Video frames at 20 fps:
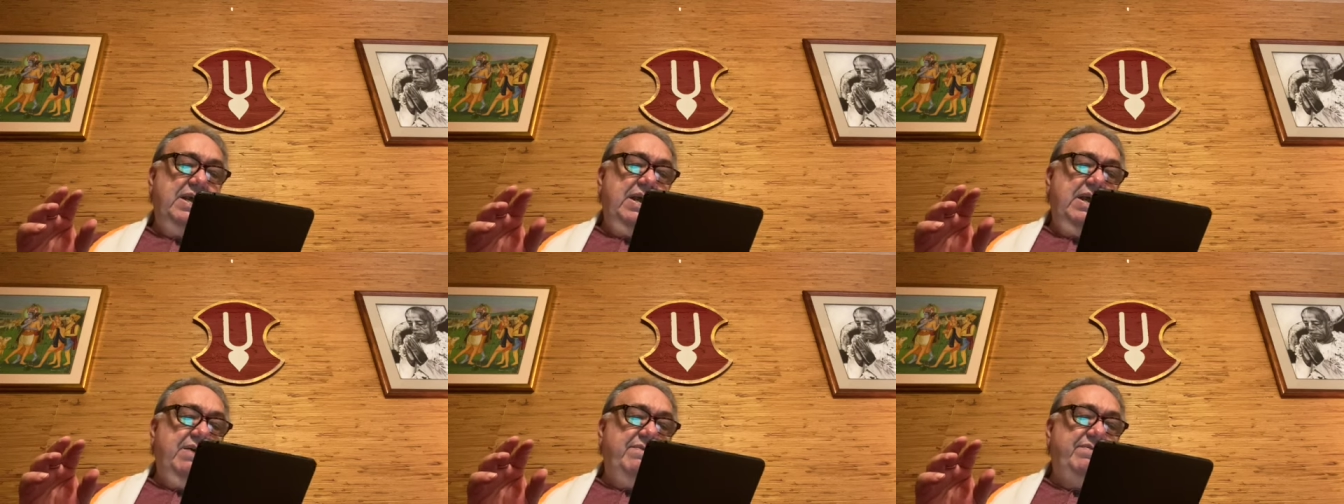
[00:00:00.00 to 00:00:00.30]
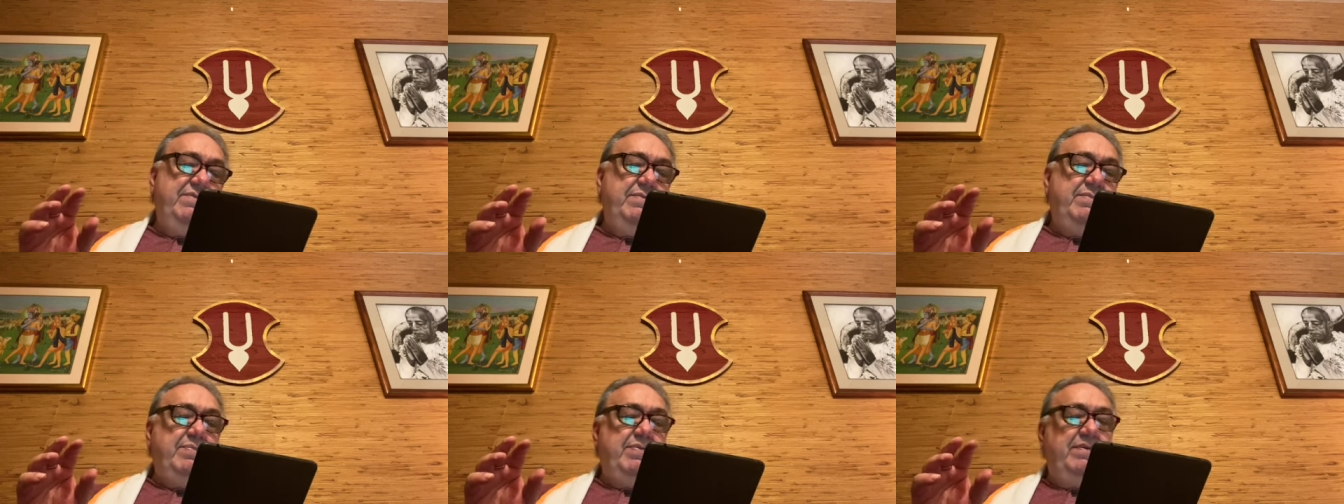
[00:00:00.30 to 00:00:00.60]
and
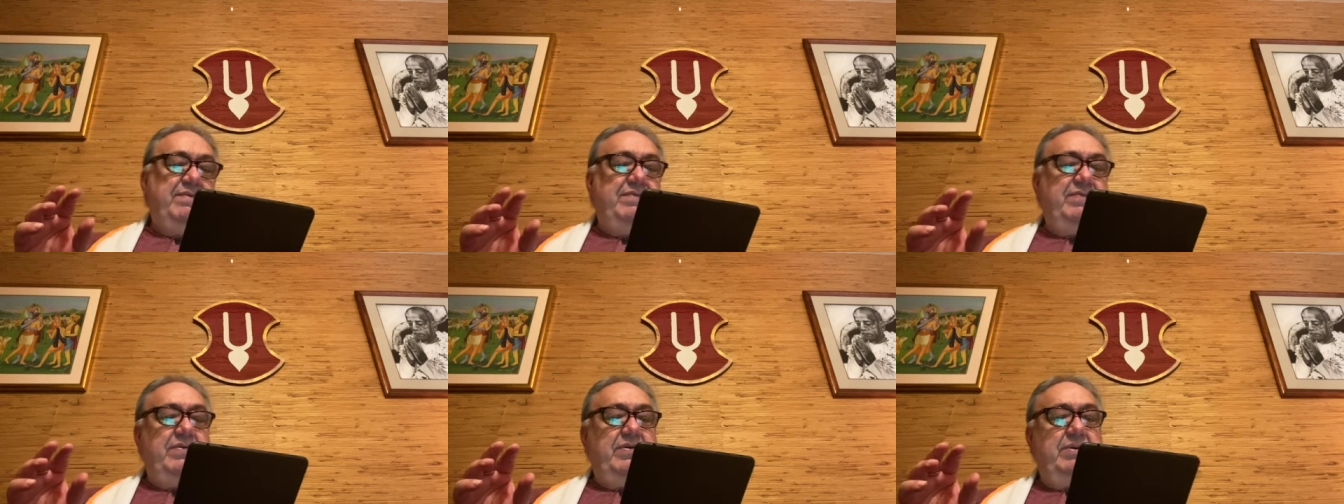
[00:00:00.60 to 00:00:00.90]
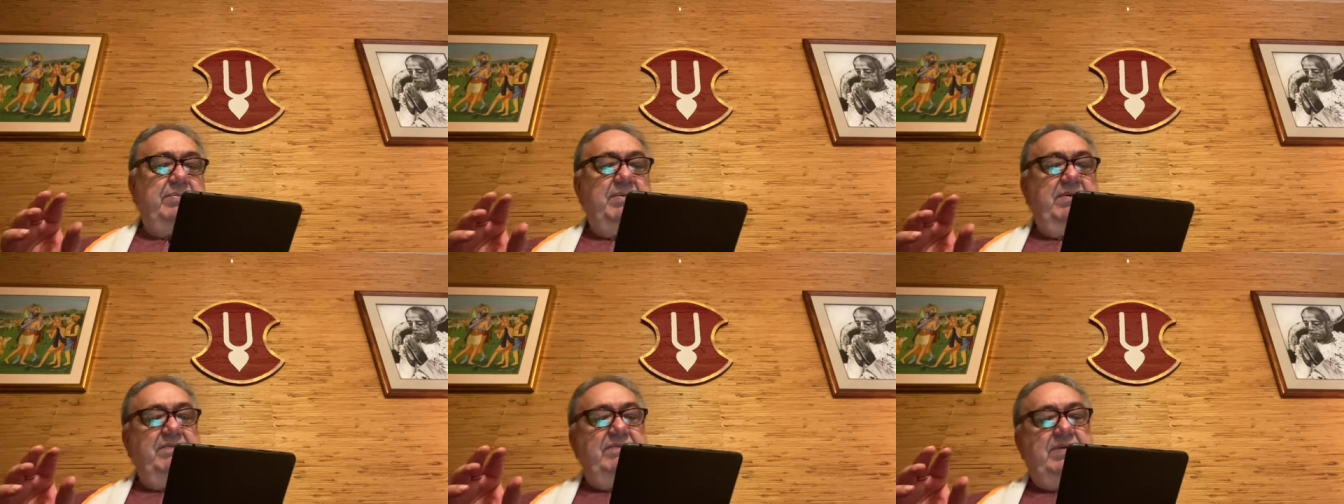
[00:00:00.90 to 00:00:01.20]
from
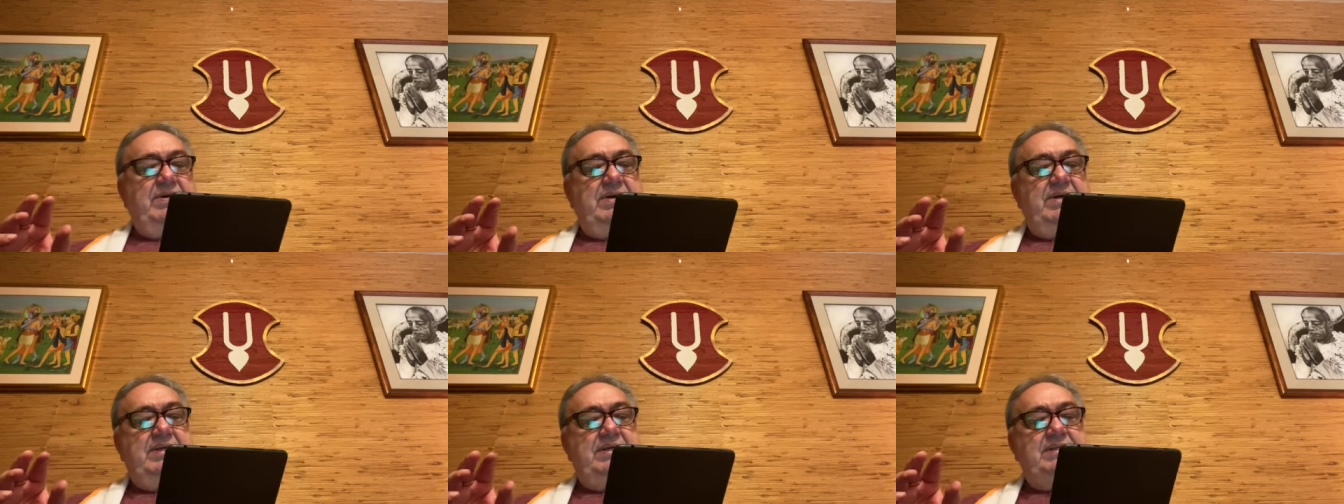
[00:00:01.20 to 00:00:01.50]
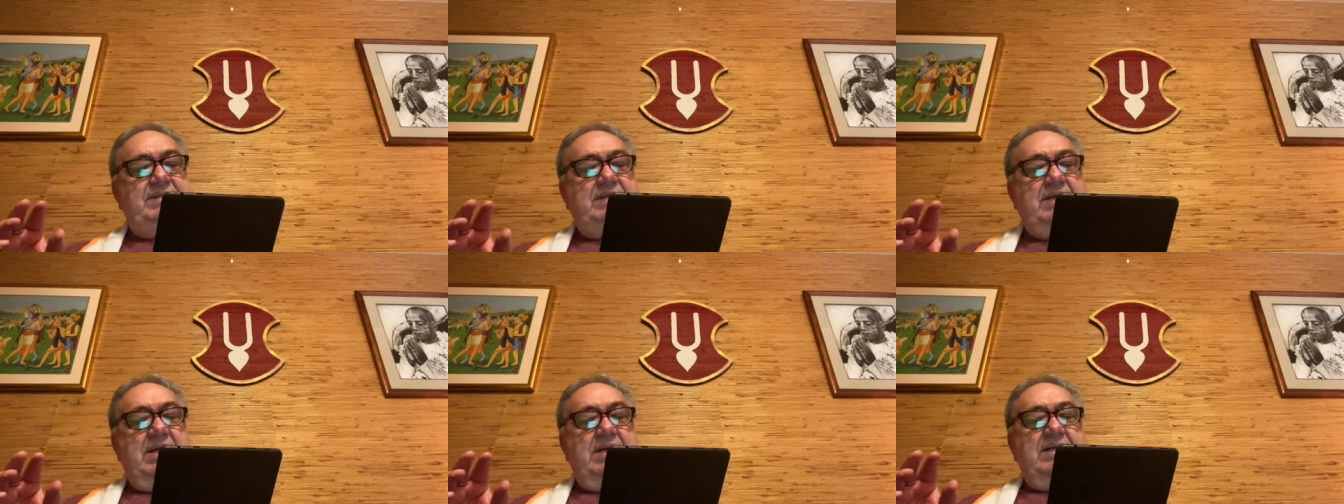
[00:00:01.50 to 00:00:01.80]
performing
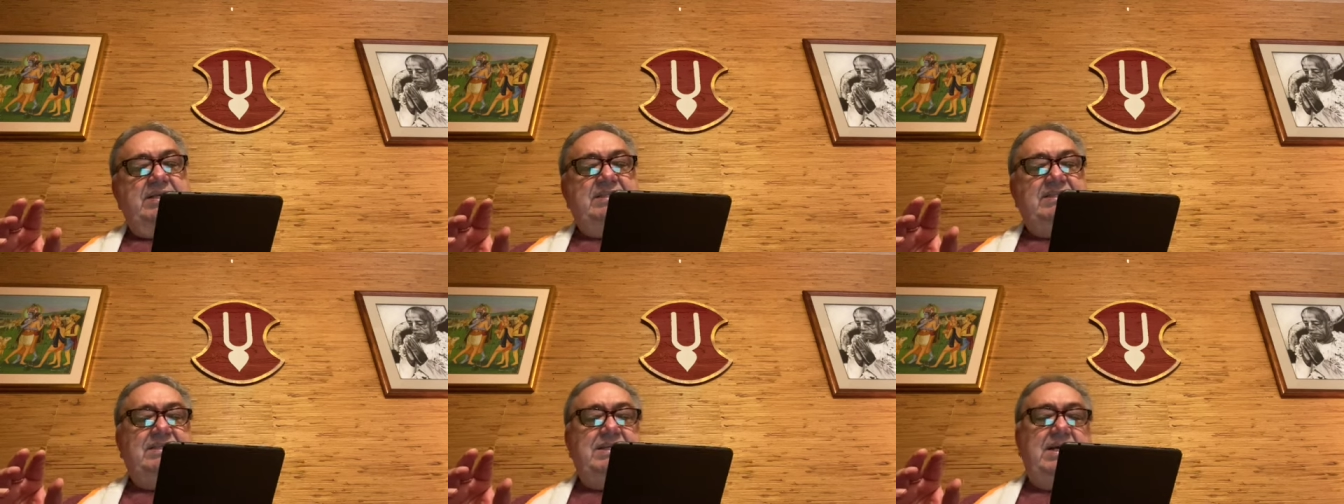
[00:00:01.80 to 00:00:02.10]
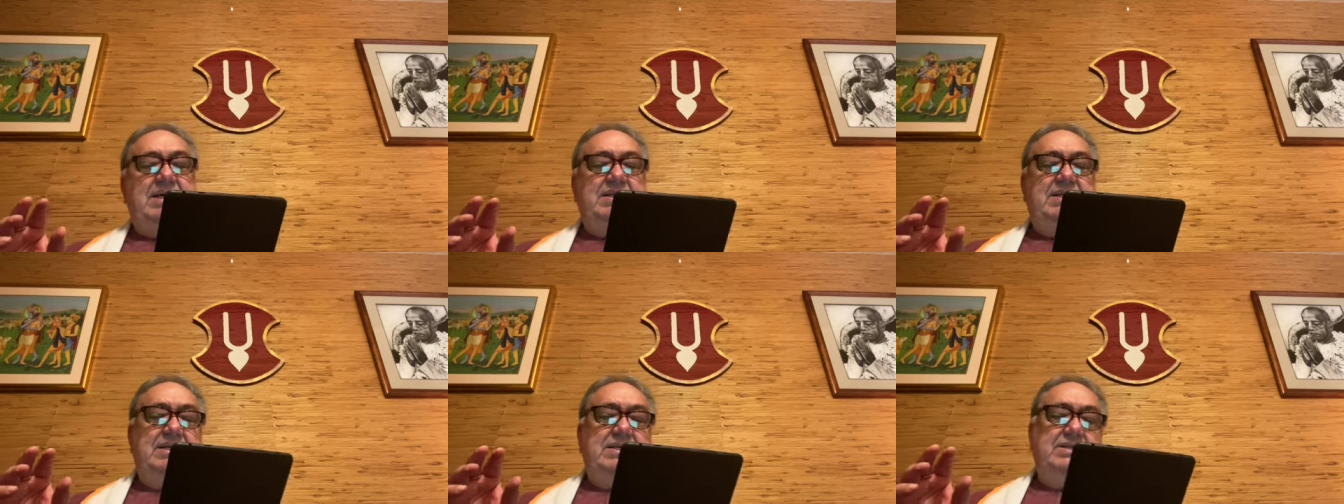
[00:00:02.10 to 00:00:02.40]
various
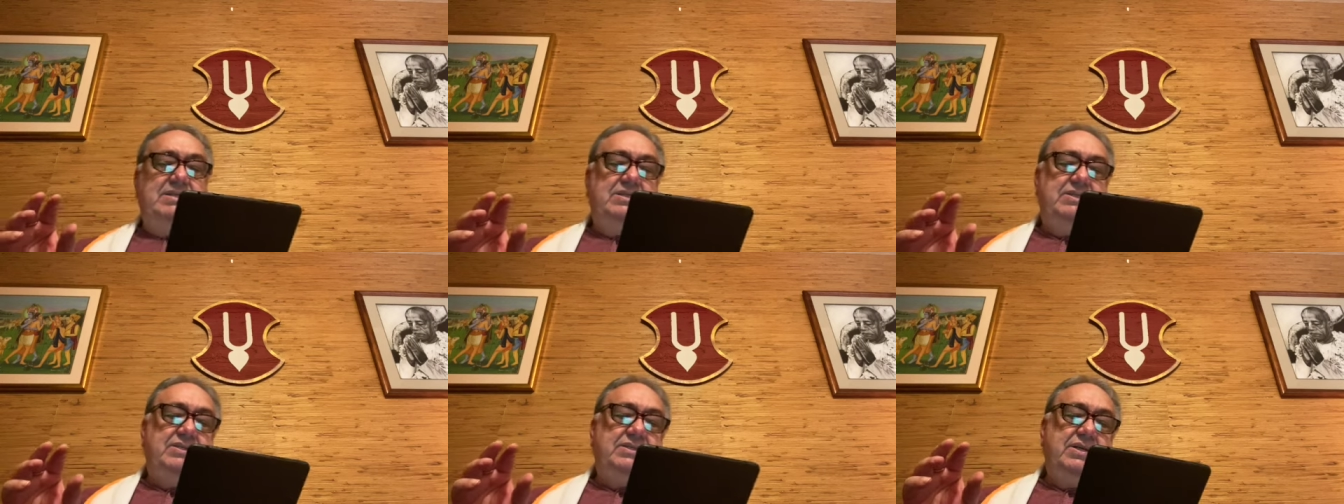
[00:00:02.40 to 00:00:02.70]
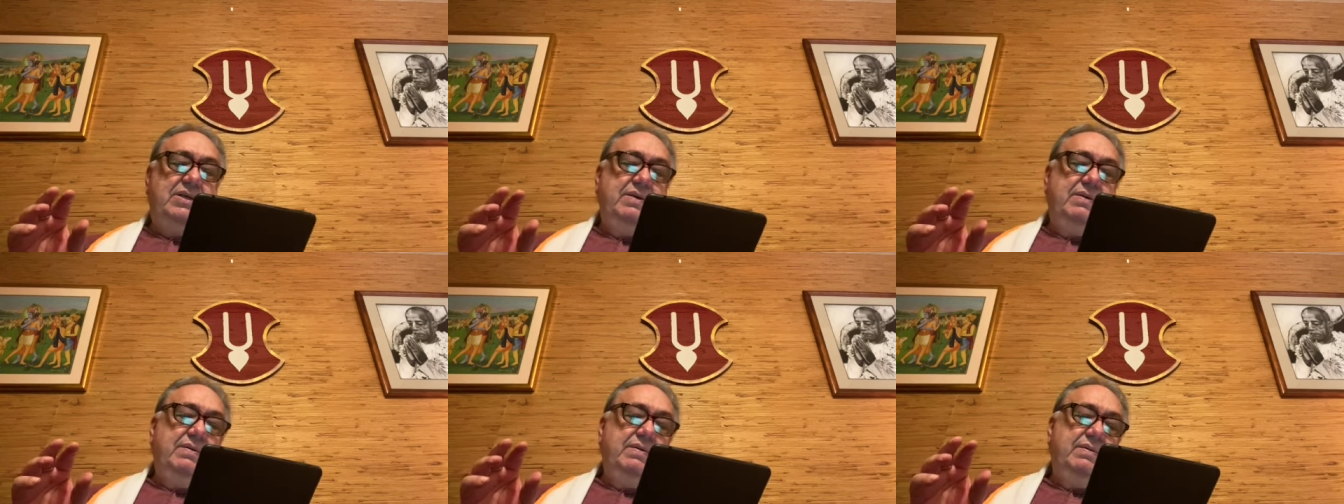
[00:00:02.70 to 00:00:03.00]
sadhanas
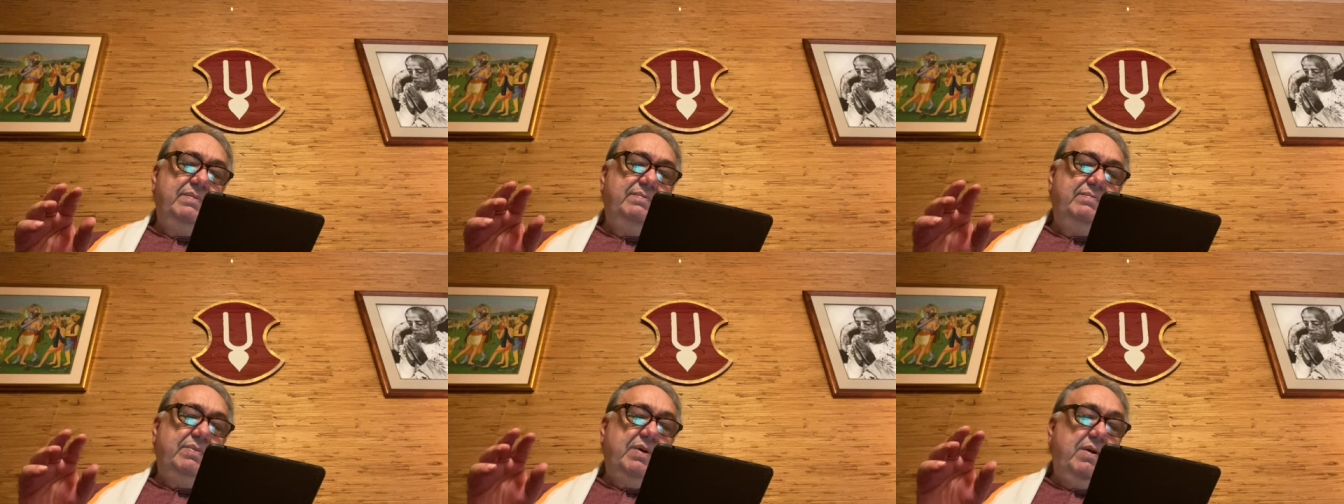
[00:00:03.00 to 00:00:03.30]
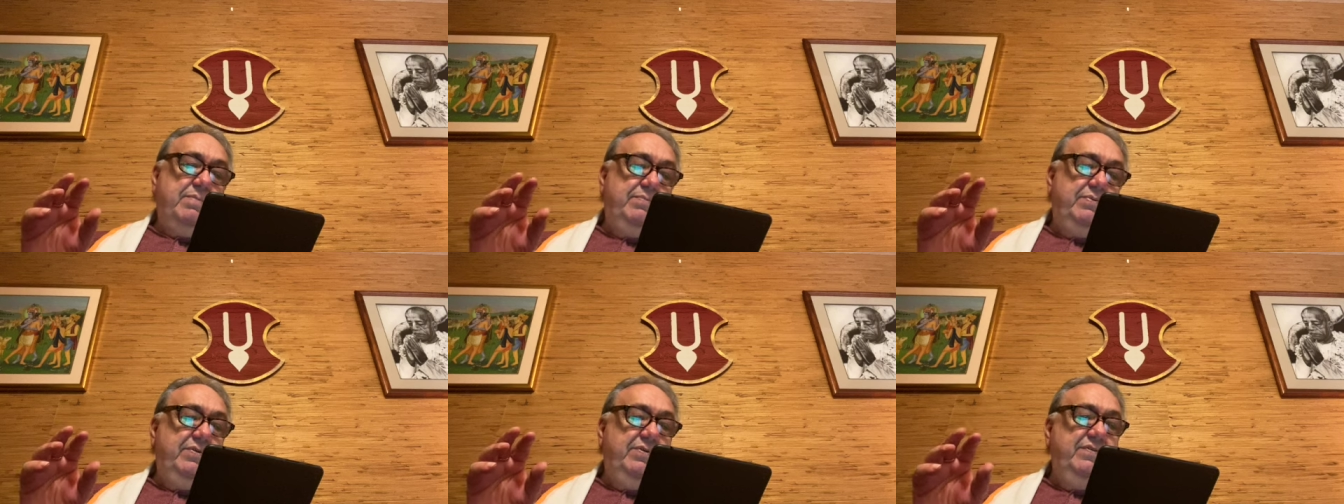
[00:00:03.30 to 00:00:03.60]

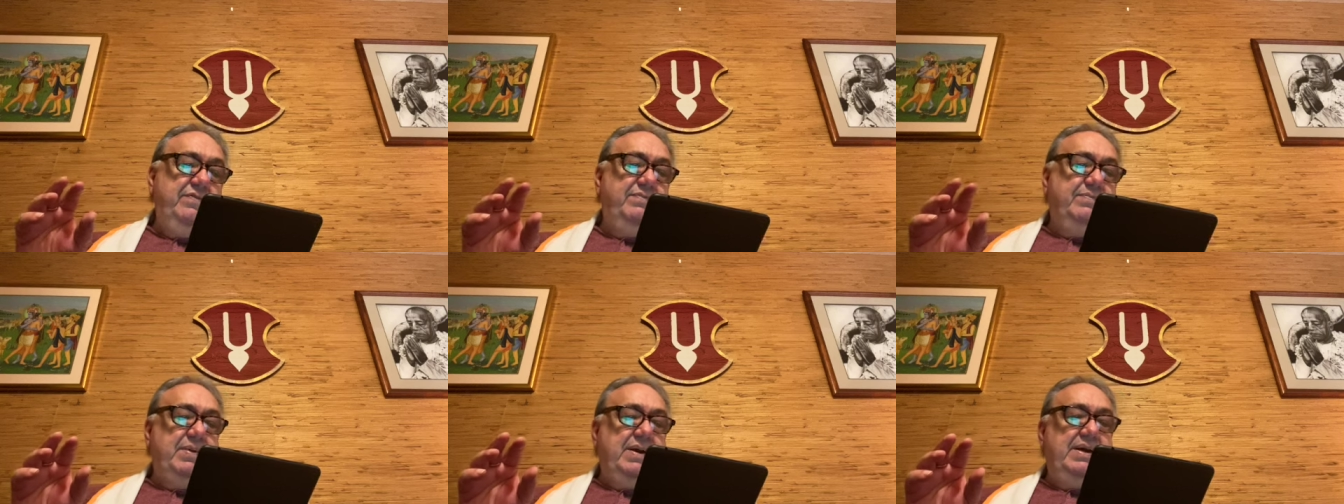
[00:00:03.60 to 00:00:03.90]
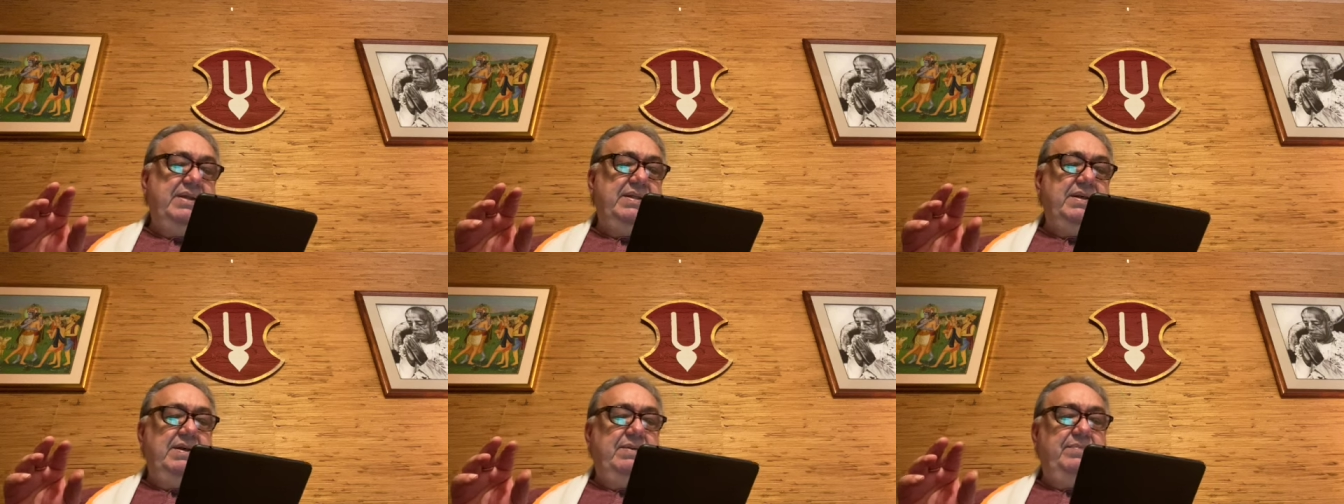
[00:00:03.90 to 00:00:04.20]
approved by
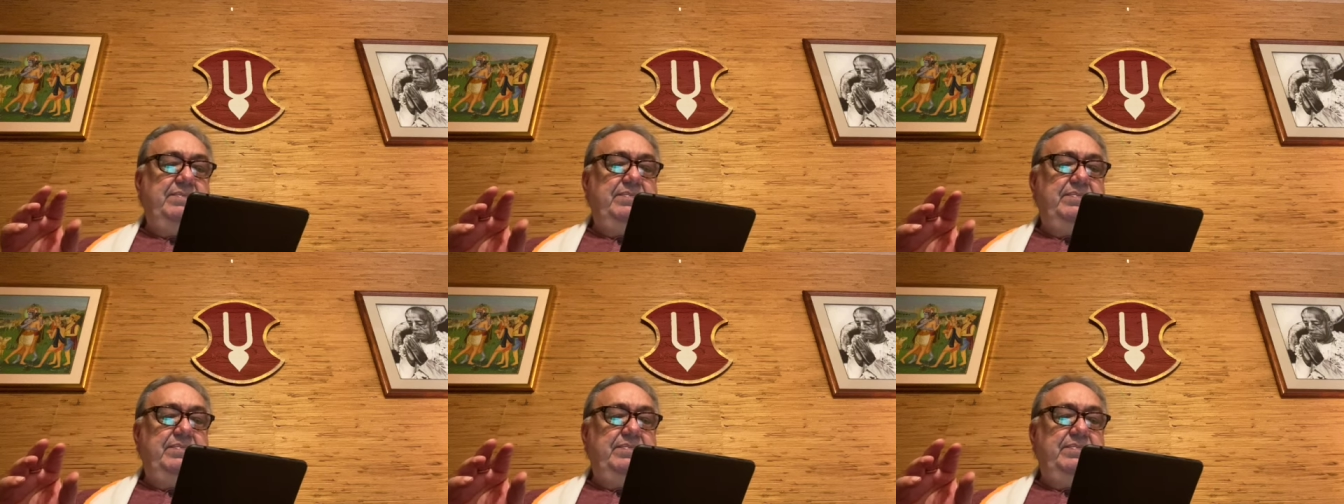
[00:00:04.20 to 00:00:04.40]
them.